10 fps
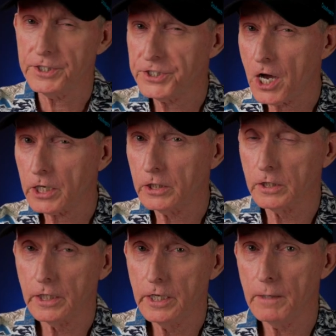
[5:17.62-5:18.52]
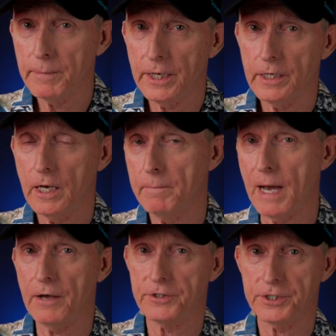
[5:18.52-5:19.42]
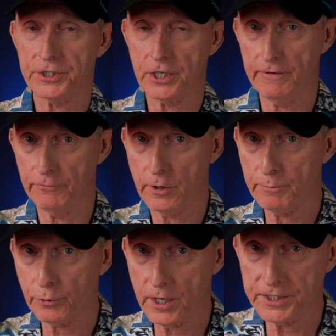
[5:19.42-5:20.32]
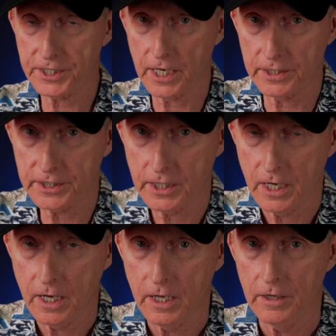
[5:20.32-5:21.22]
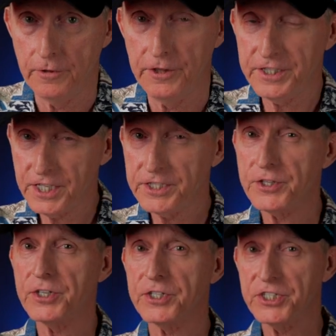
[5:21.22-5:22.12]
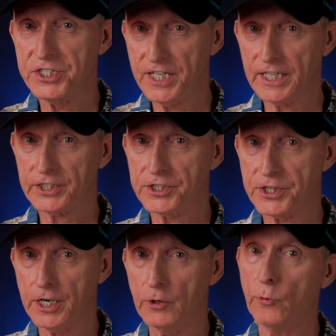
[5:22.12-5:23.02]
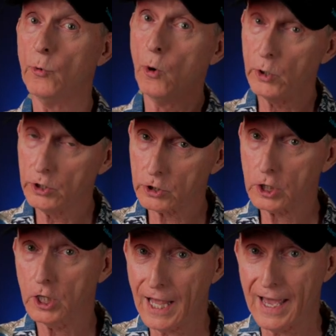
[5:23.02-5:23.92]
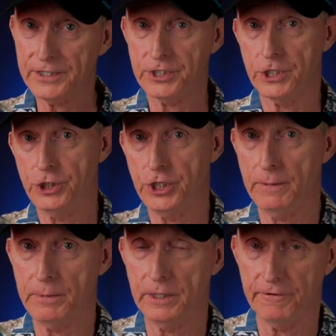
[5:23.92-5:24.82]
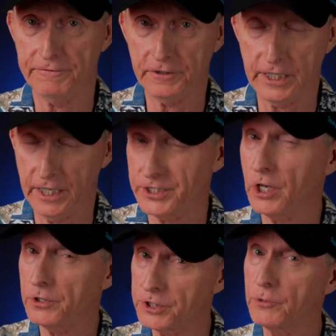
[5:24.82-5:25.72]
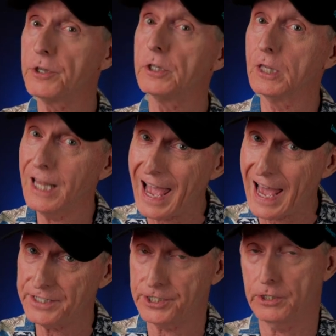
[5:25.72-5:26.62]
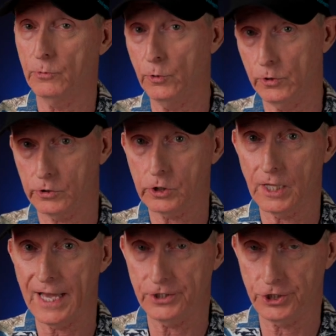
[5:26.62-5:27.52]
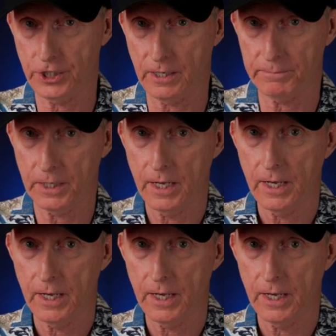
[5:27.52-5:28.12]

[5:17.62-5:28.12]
let's talk a little bit about Discovery Princess. This is the sixth Royal Class ship in the fleet. It's also the last Royal Class ship.